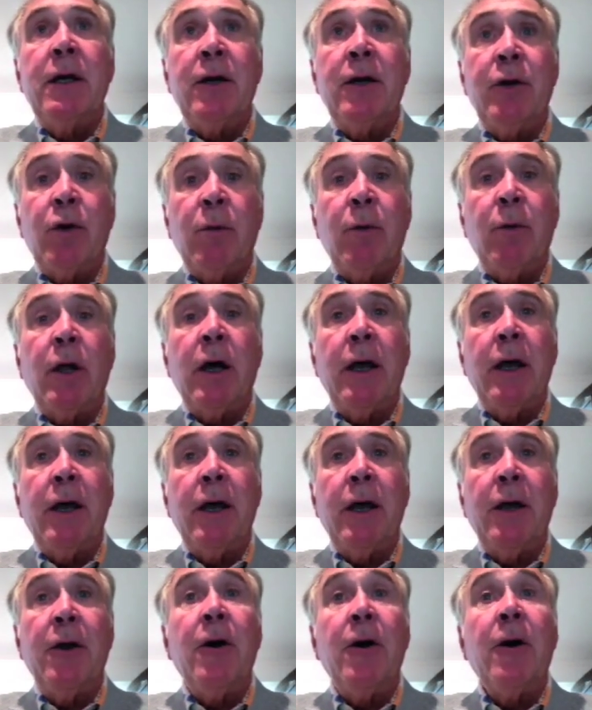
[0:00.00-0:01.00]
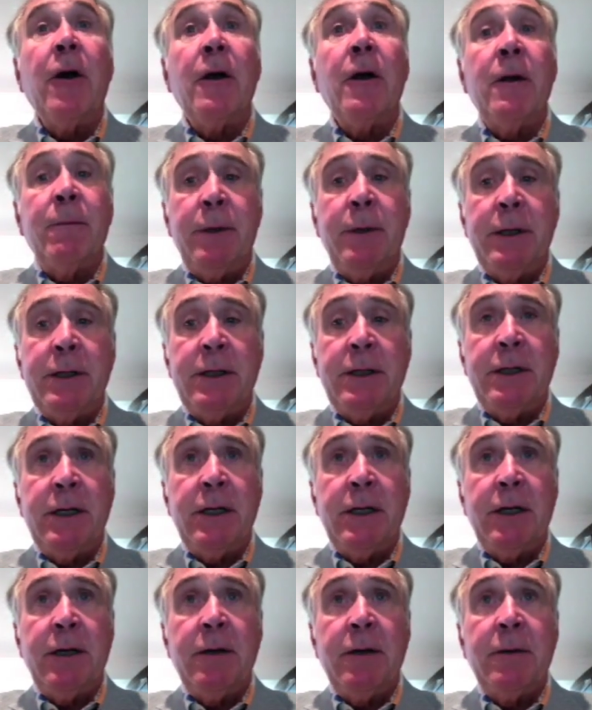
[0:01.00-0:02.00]
and a normal INR and
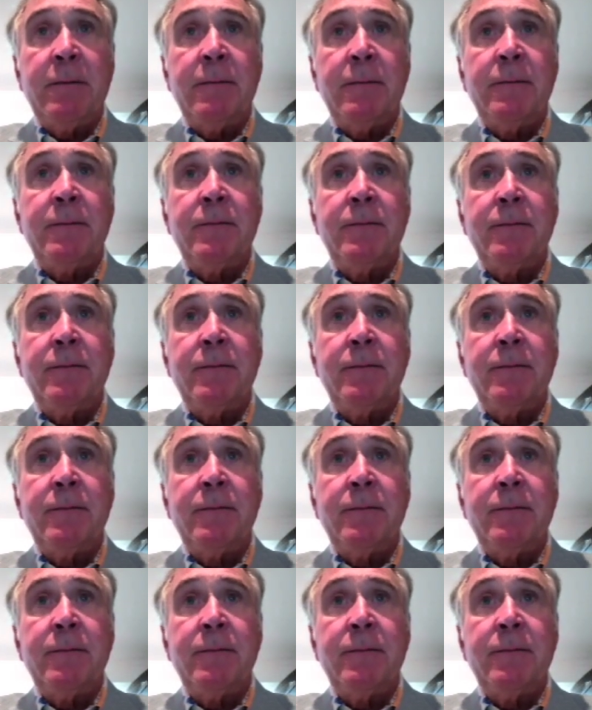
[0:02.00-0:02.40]
PTT.